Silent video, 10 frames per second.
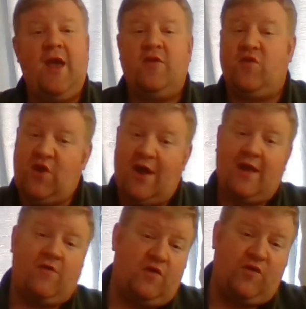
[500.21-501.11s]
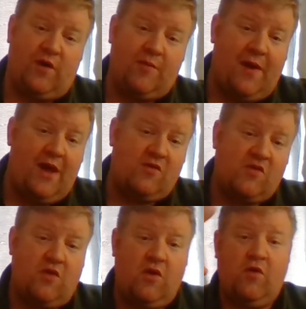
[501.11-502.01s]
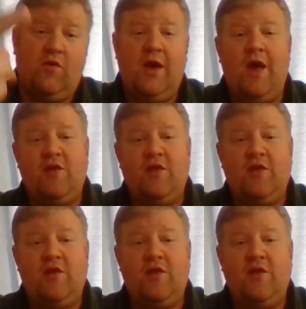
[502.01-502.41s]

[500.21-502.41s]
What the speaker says: So check out the Twitter page. It's new.